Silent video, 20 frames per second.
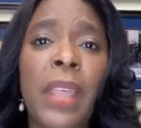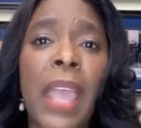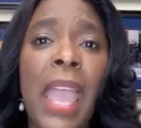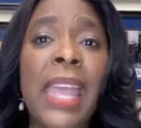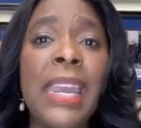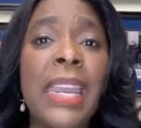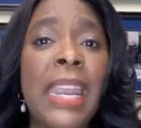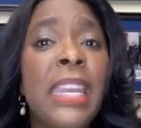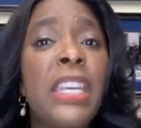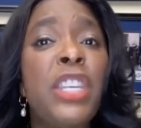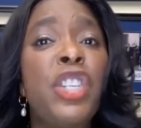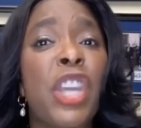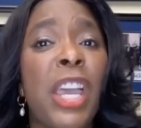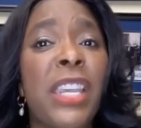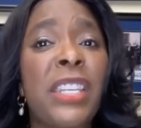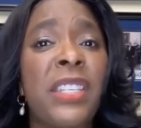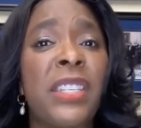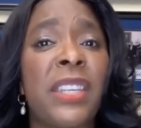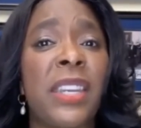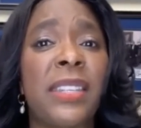and
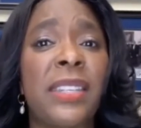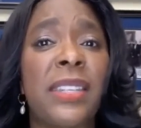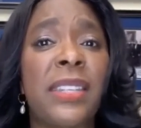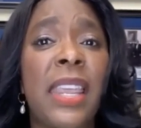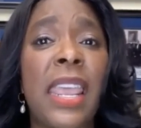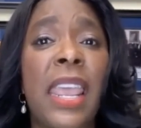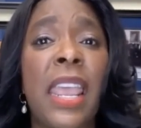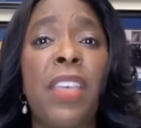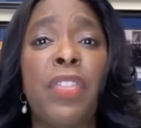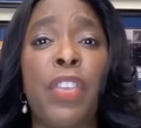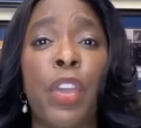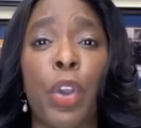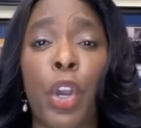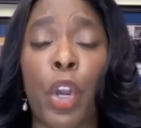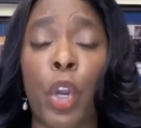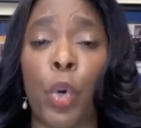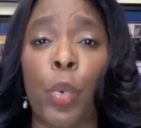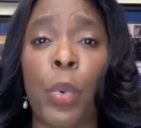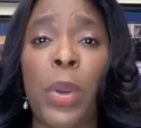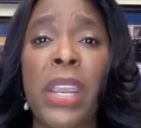injustice in their
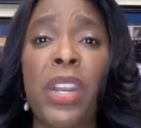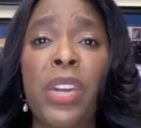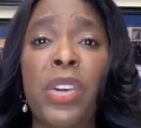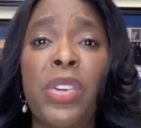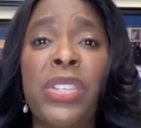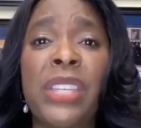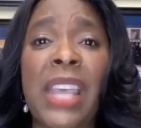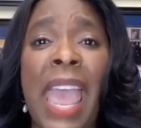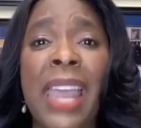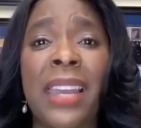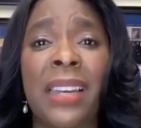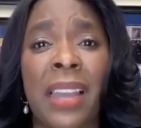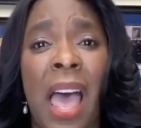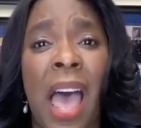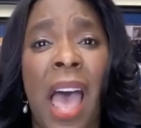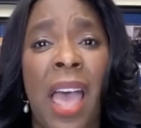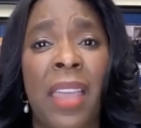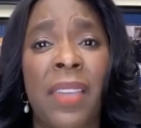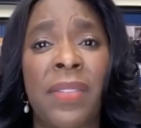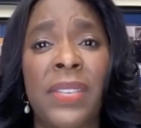careers and
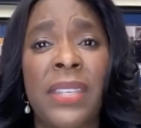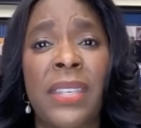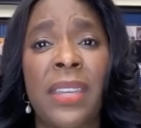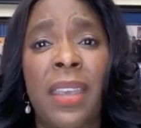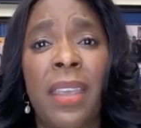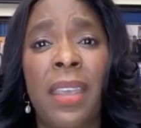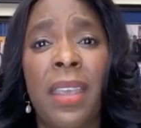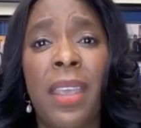lives.